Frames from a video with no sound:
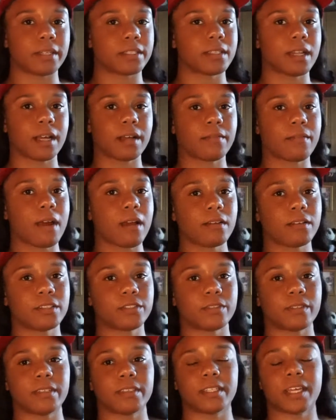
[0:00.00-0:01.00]
It's like right up the
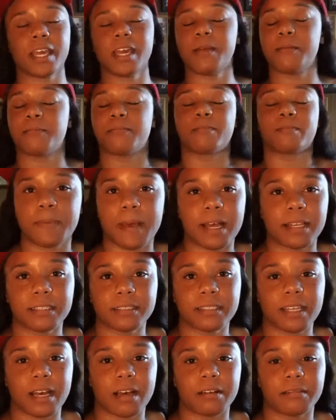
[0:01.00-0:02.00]
streets. He
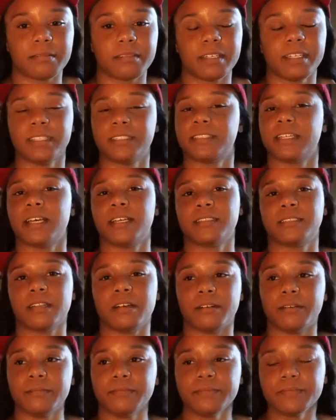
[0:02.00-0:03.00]
backs out and he says
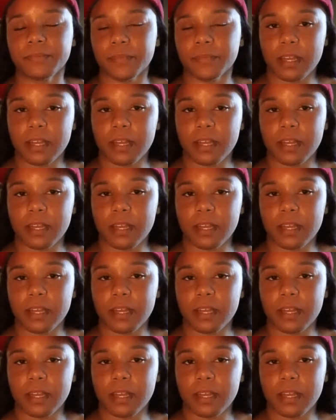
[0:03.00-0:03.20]
no.